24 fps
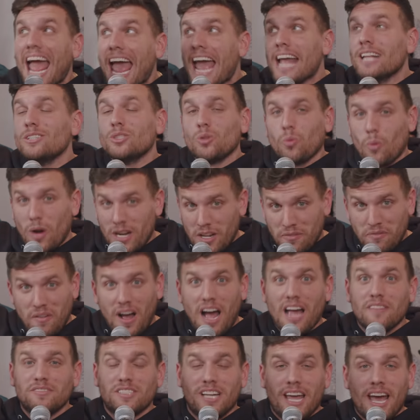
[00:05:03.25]
and
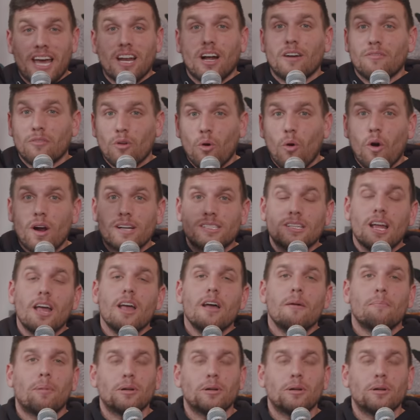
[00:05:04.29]
25s get, of course,